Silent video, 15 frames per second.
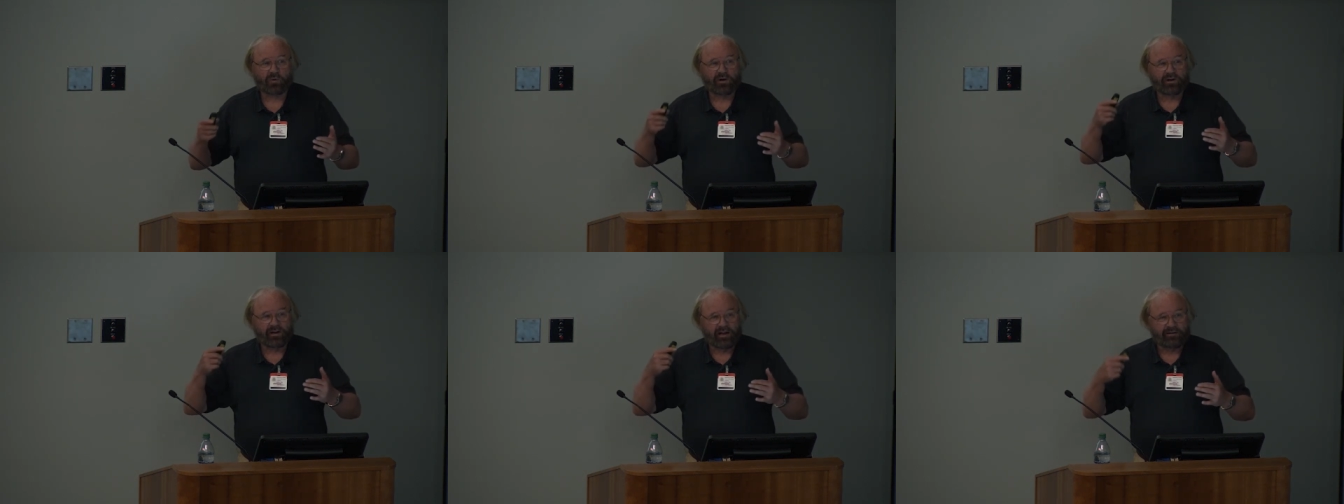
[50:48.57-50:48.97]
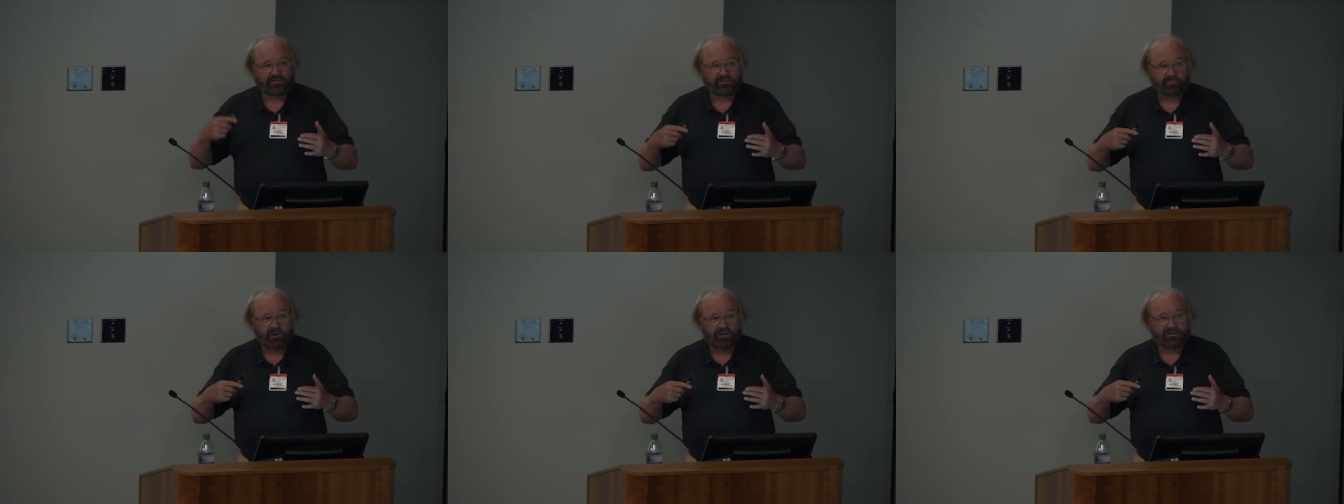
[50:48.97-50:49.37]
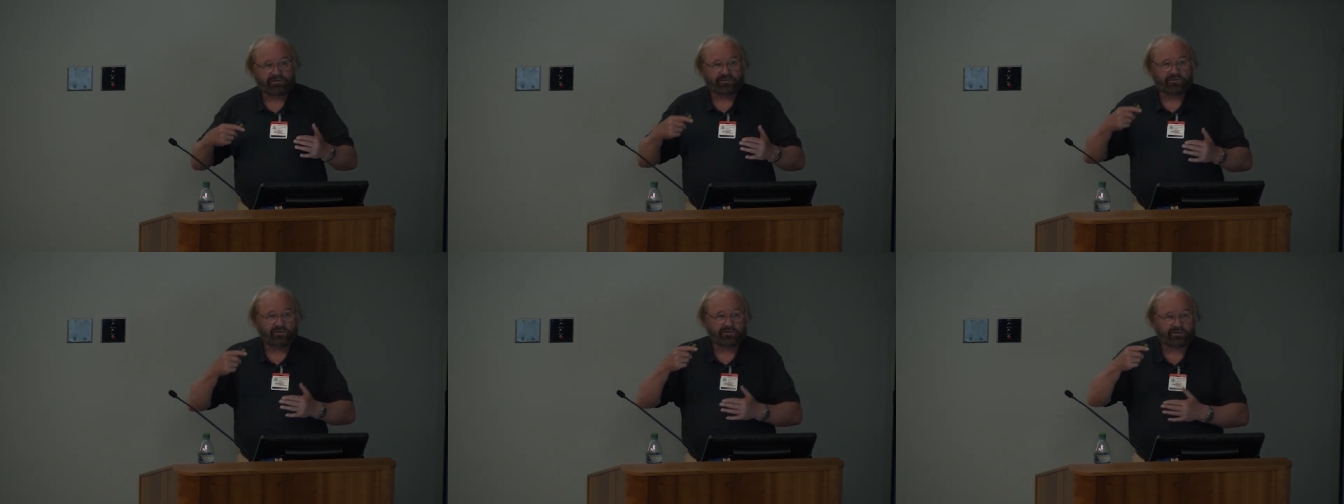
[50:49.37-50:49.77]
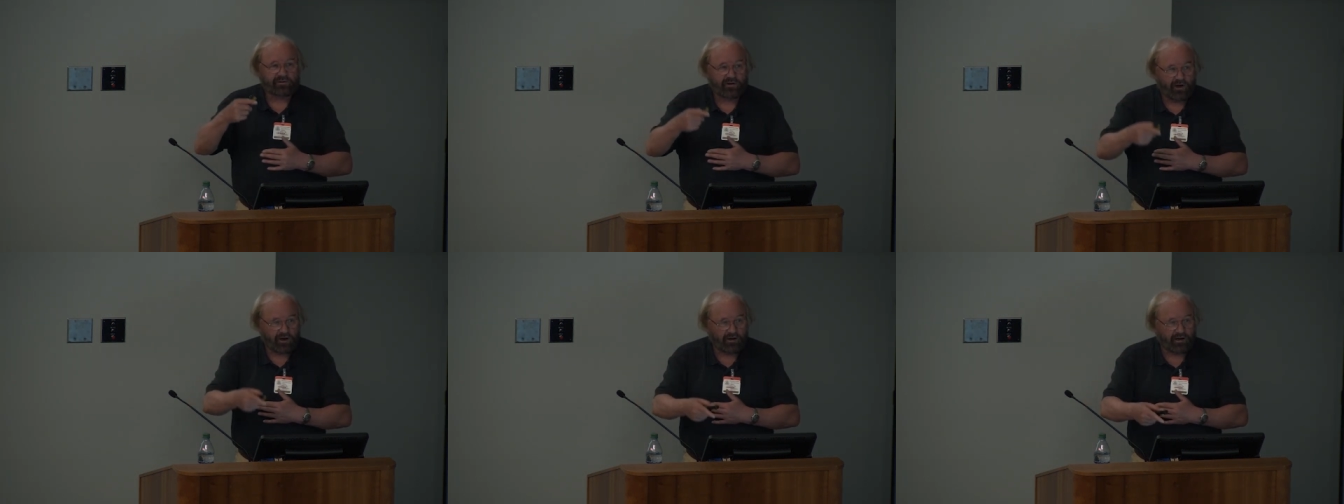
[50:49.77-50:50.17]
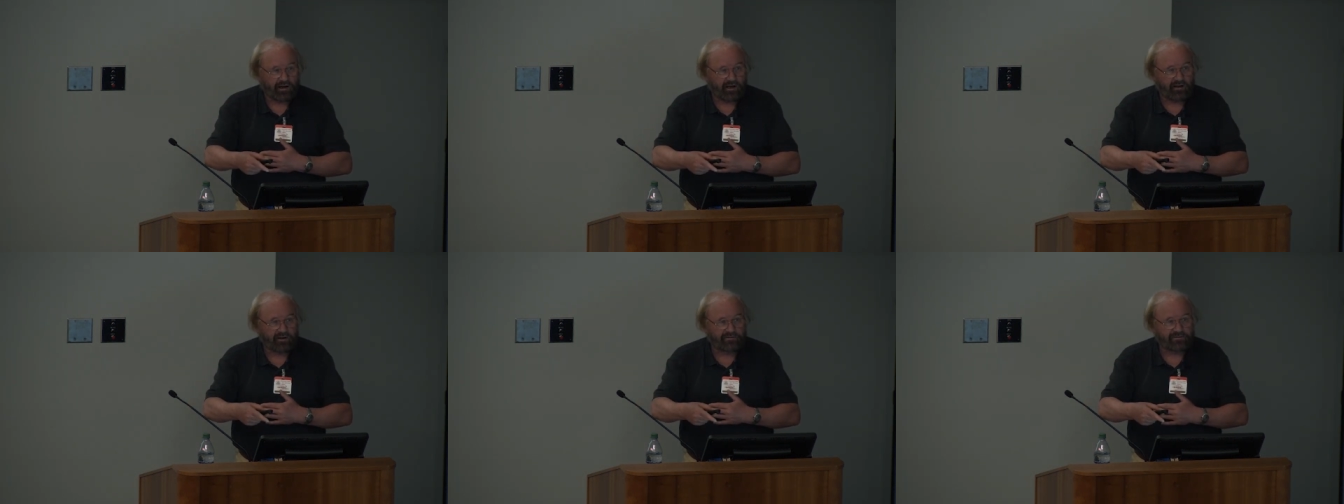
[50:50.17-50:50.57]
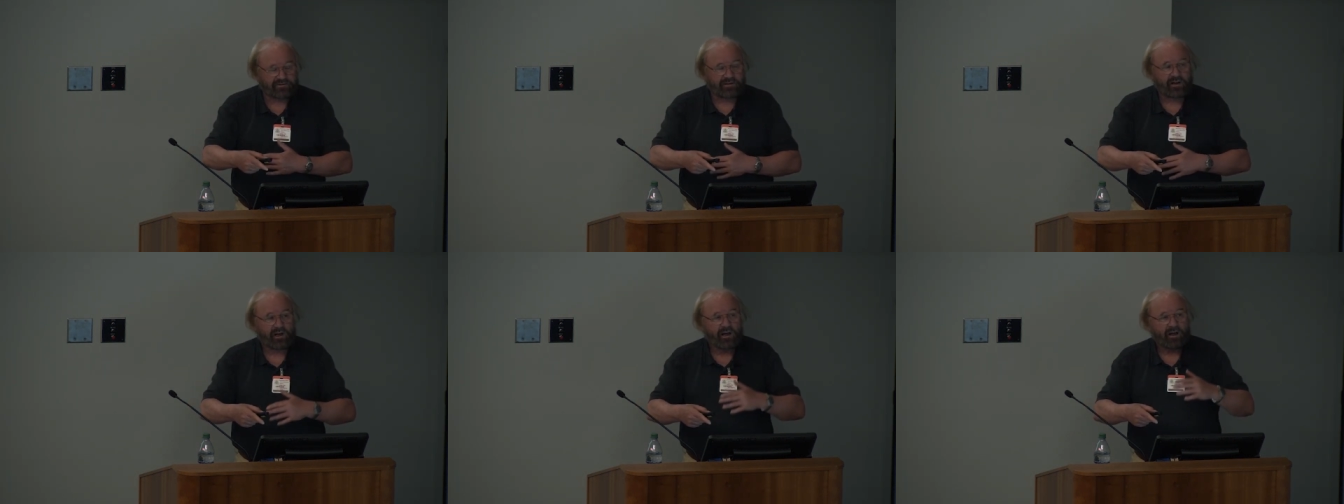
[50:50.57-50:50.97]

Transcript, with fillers: When native speakers talk to non natives